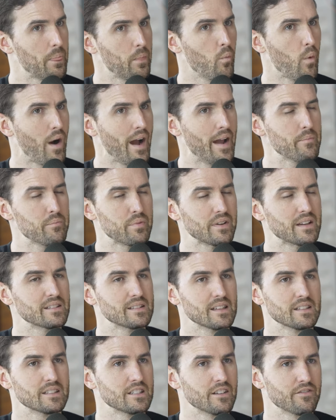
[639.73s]
Why? Because
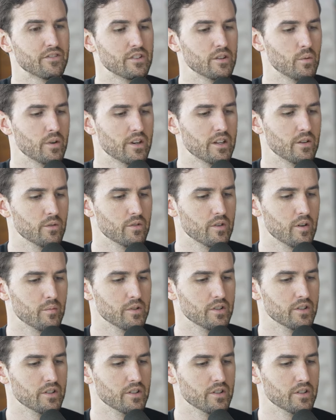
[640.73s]
that's different than what he would normally